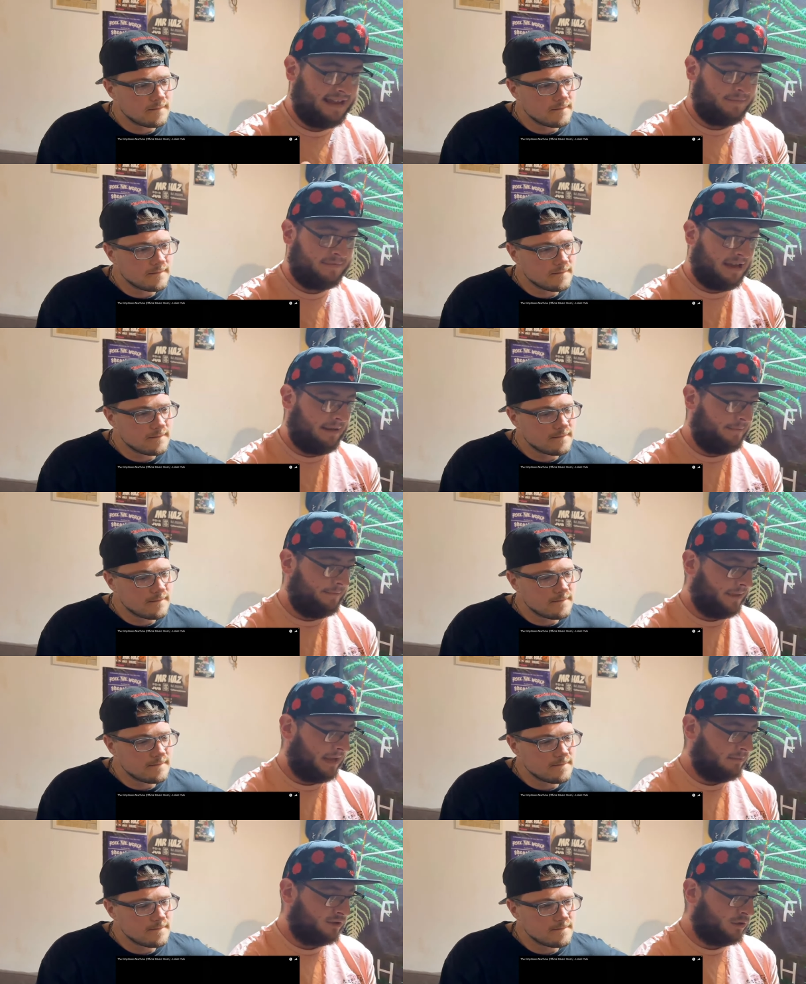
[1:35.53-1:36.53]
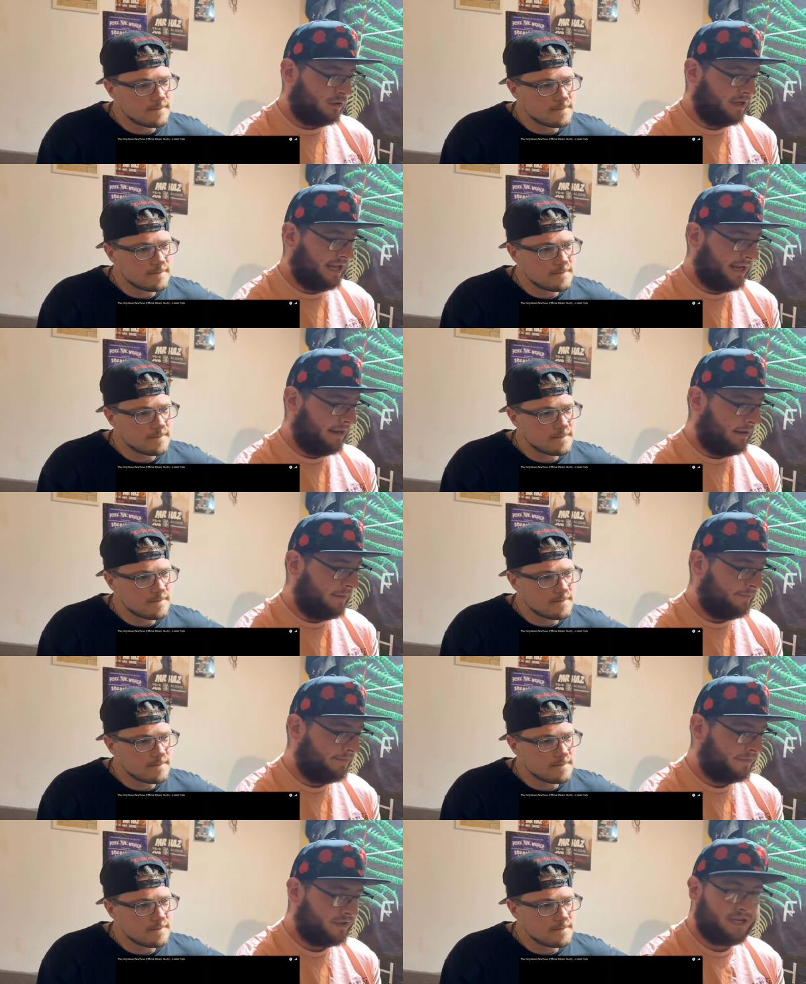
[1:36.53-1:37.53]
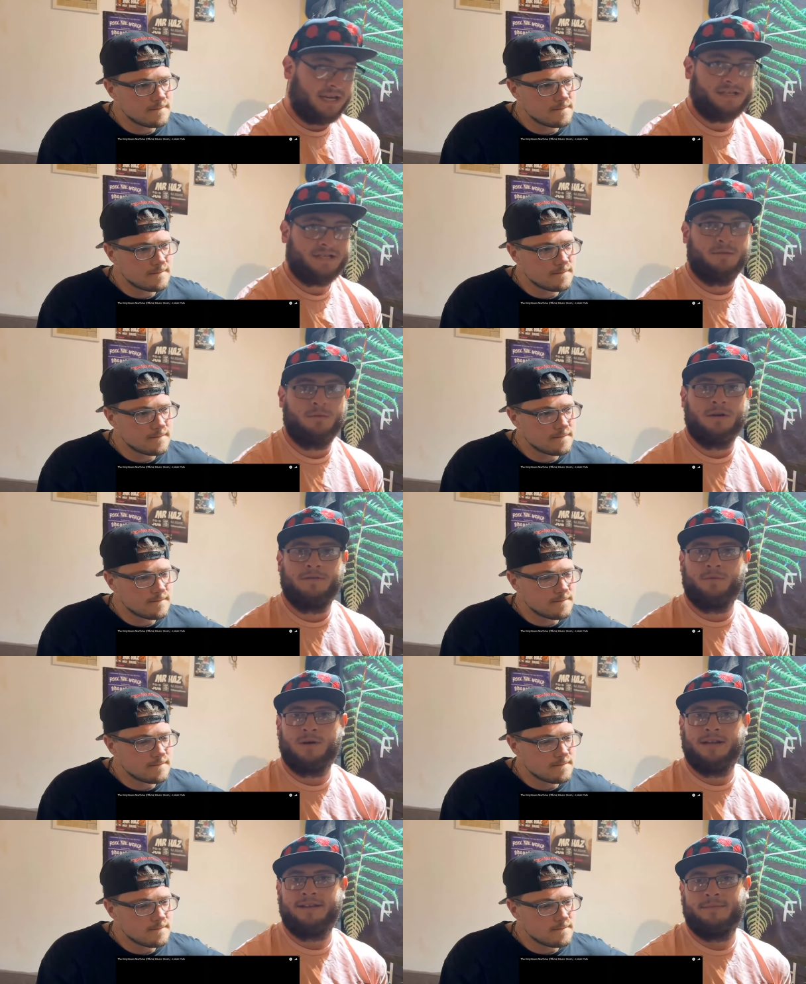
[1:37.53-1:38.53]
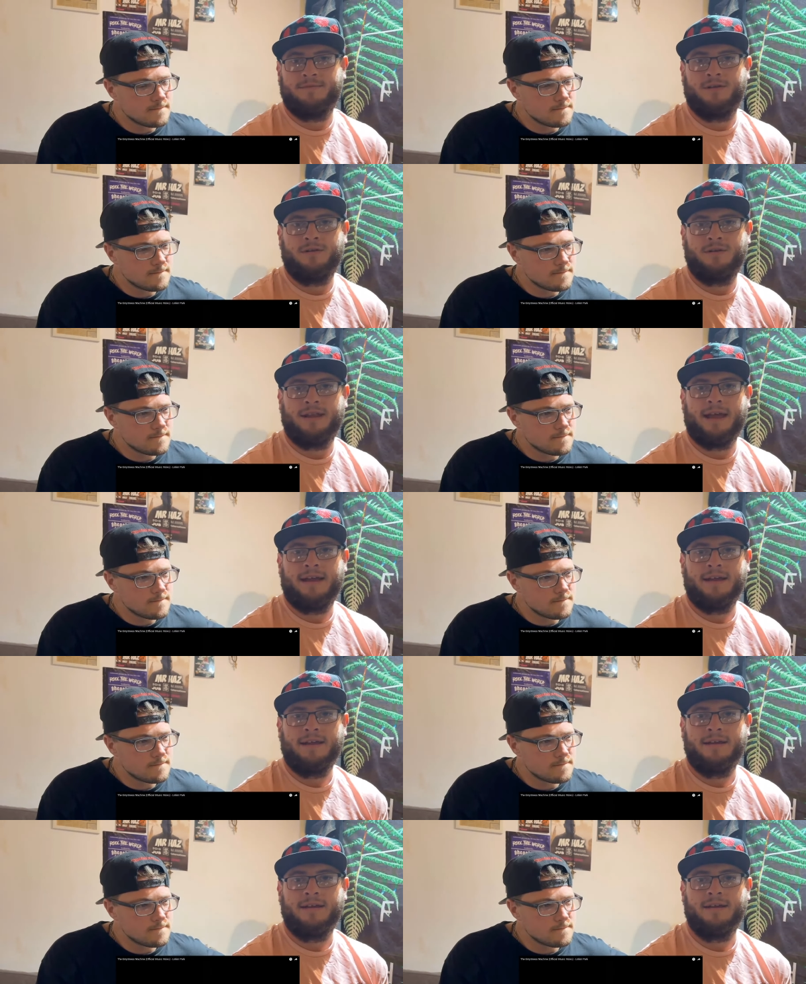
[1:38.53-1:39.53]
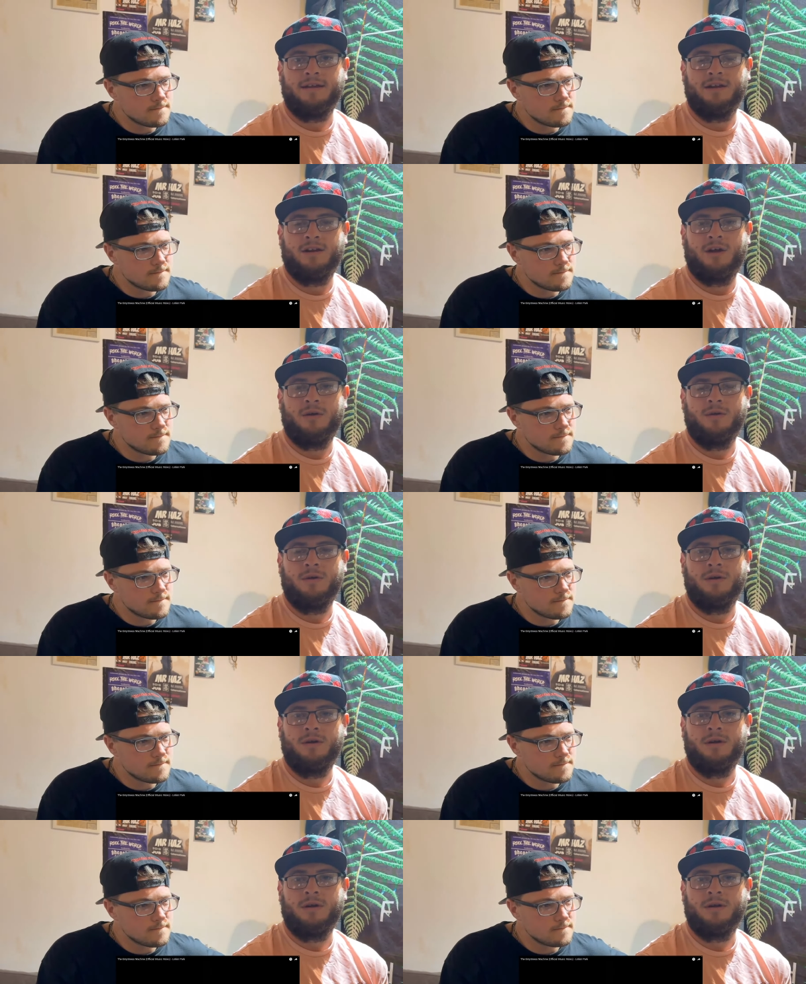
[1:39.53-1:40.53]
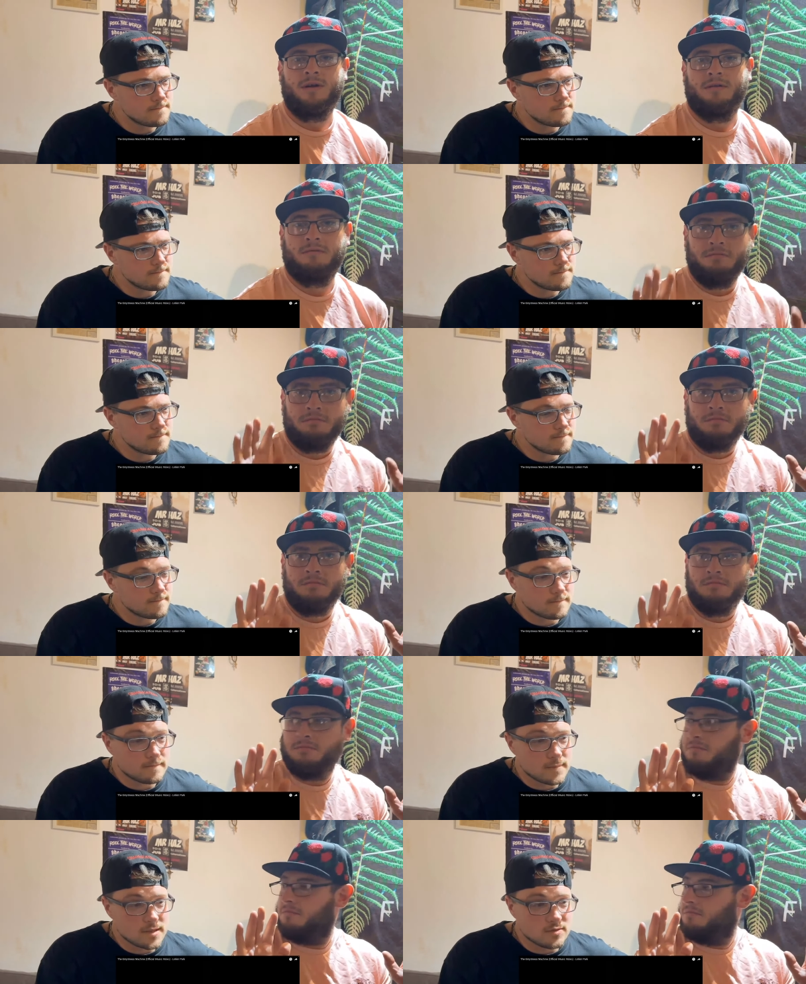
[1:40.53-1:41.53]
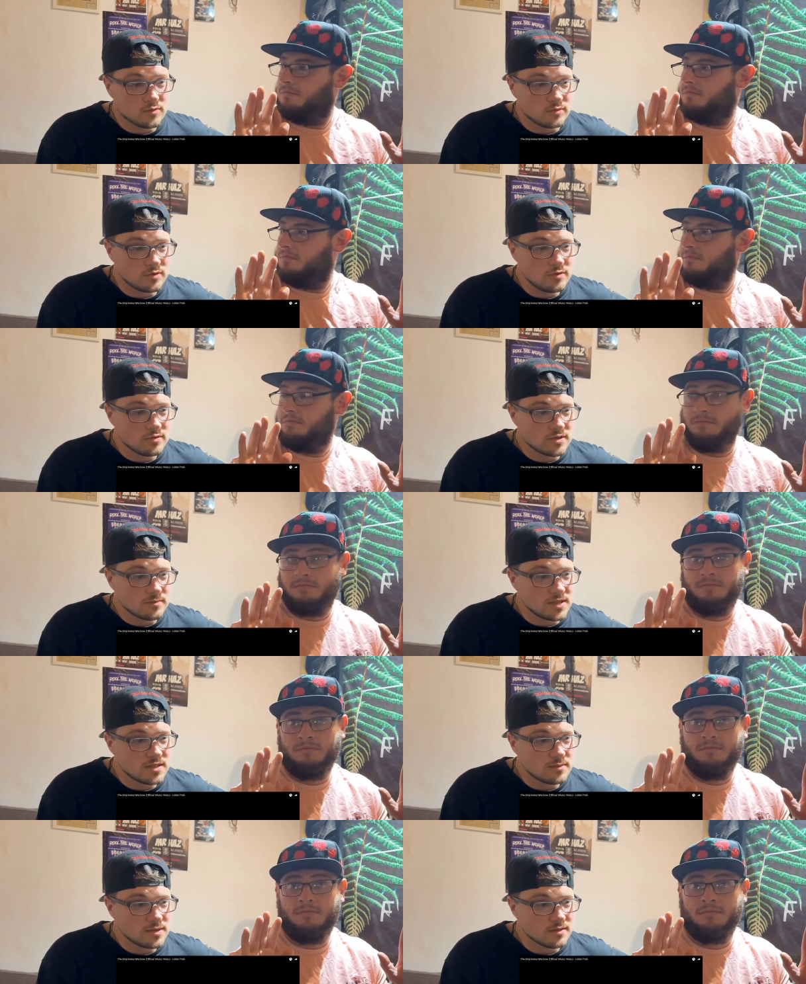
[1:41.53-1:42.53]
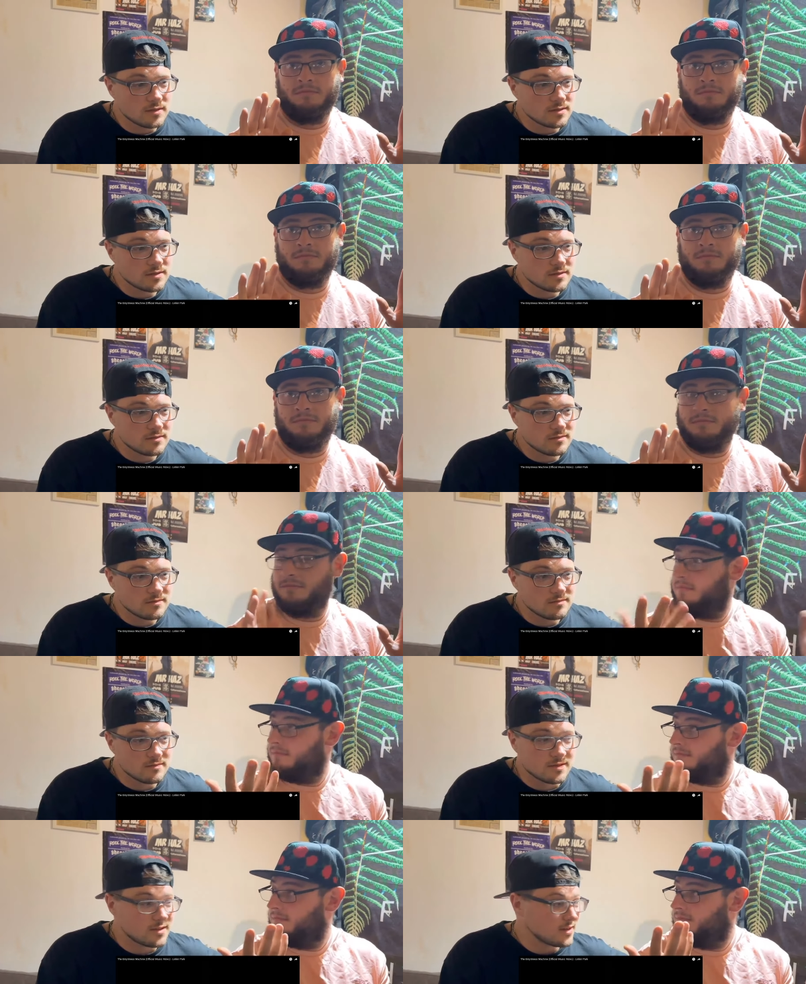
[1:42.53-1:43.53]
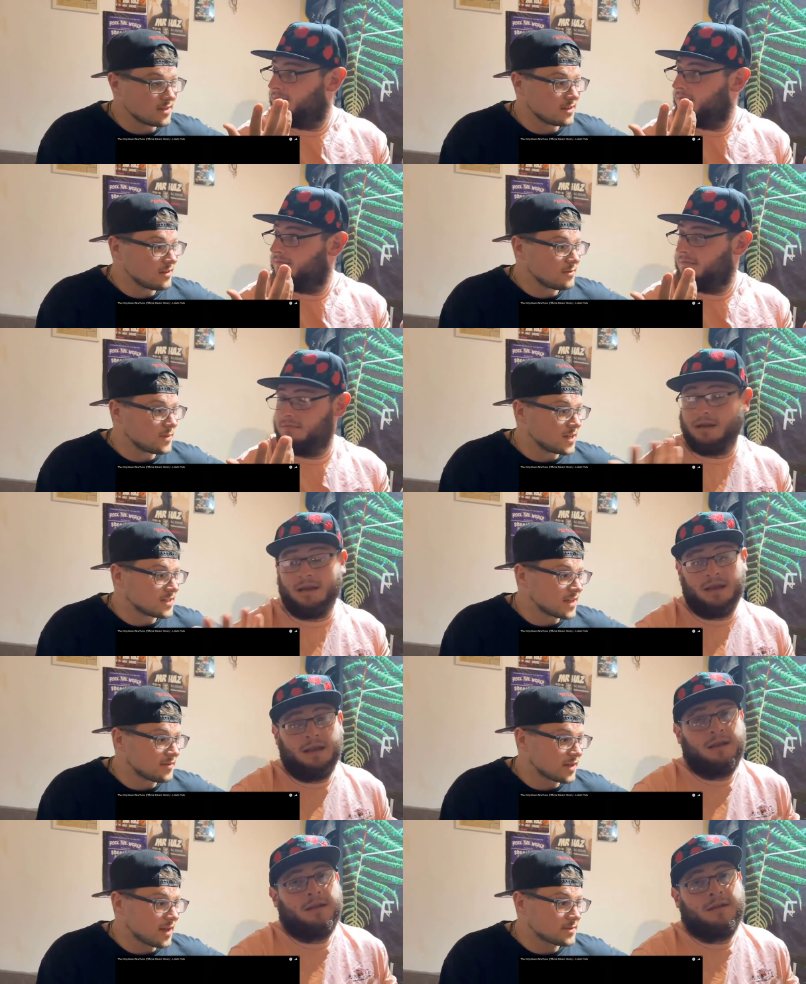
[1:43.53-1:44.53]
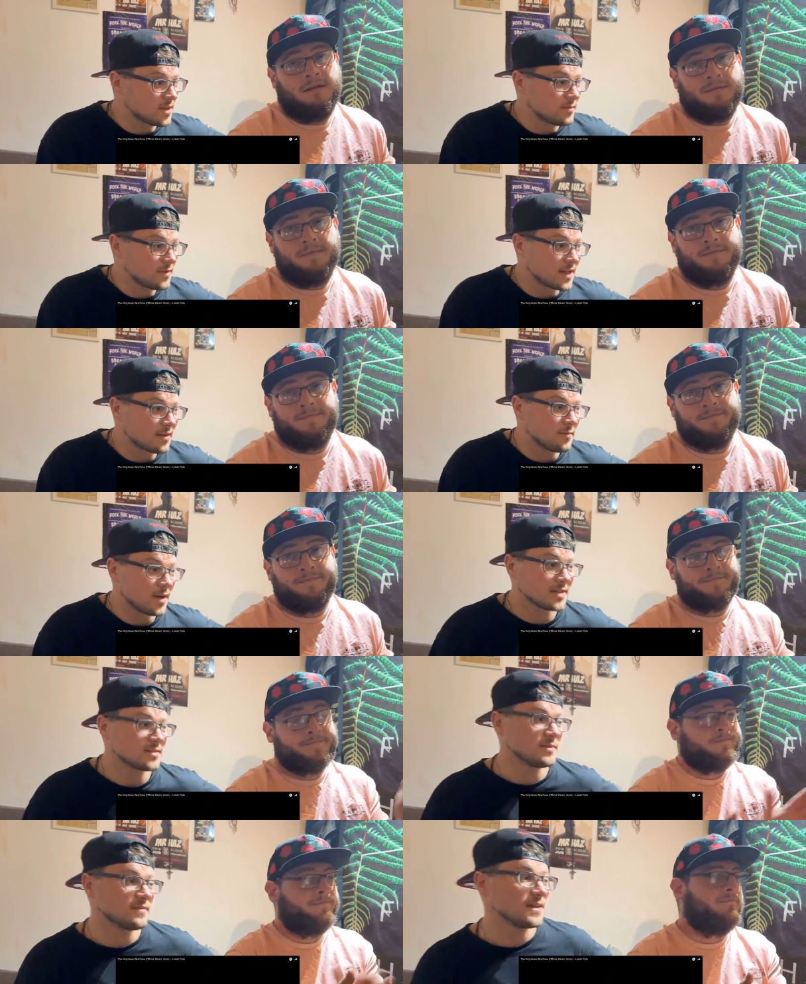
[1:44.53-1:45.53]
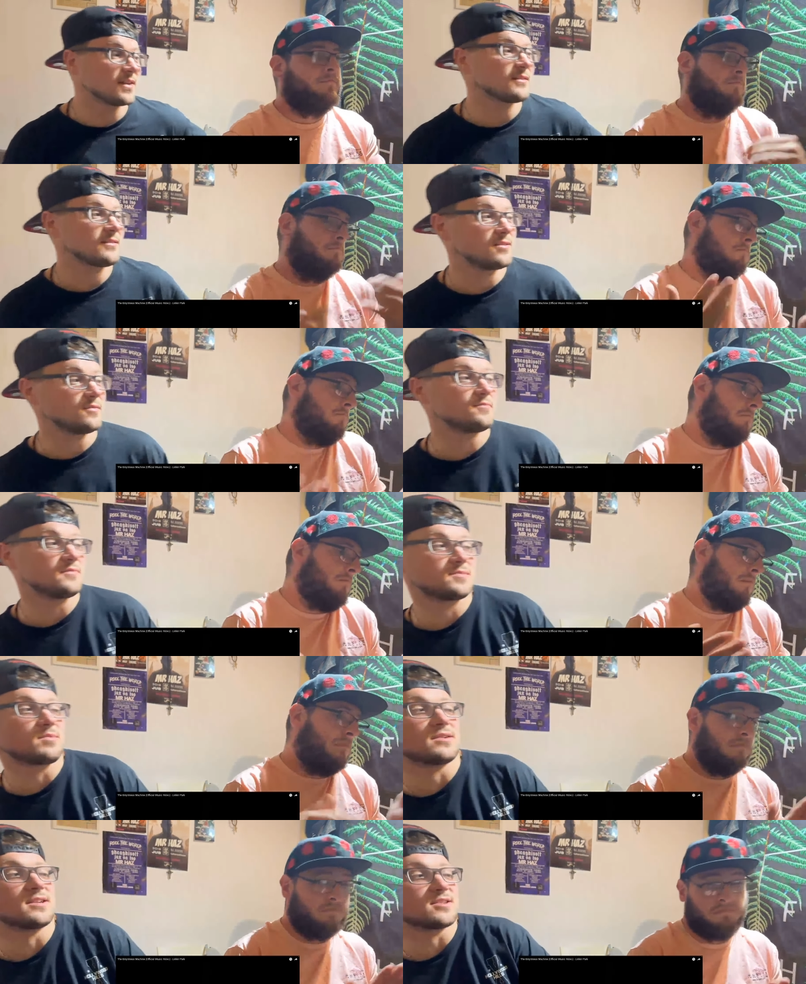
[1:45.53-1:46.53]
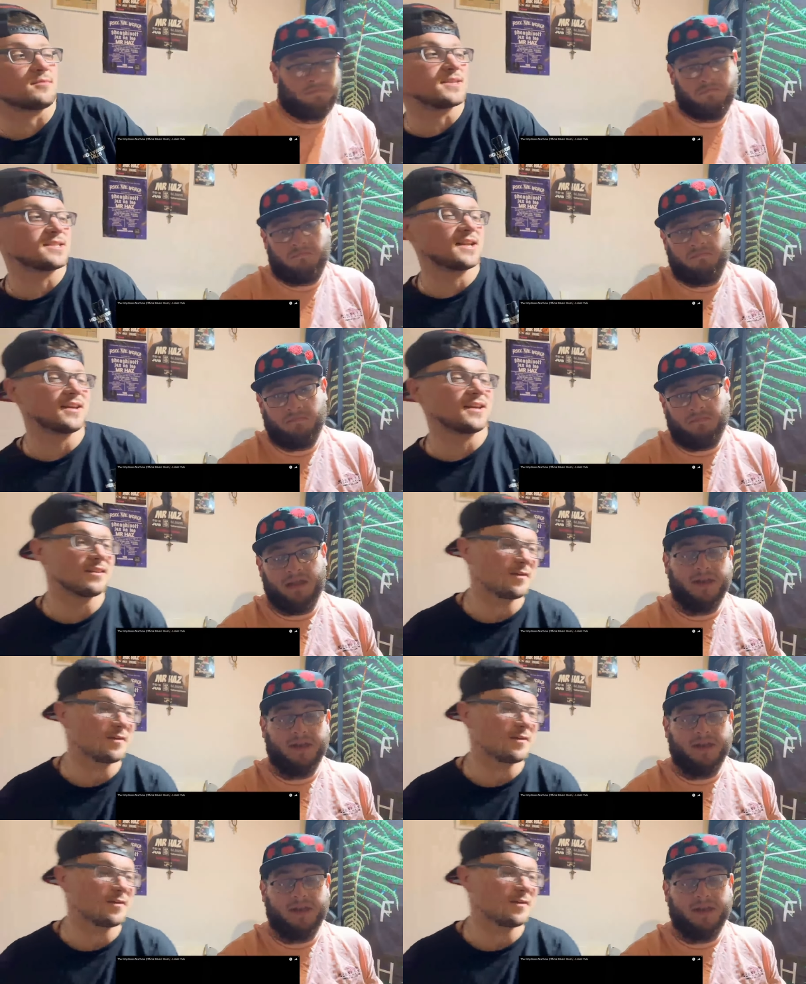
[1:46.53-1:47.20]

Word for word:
Speaker 1: time, I'm sure that um, Chester would have wanted them to do that. You know?
Speaker 2: It's all news to me, to be honest. I didn't know about this. I haven't kept up with Linkin Park, to be fair. You sprung this on me today. You're like, we're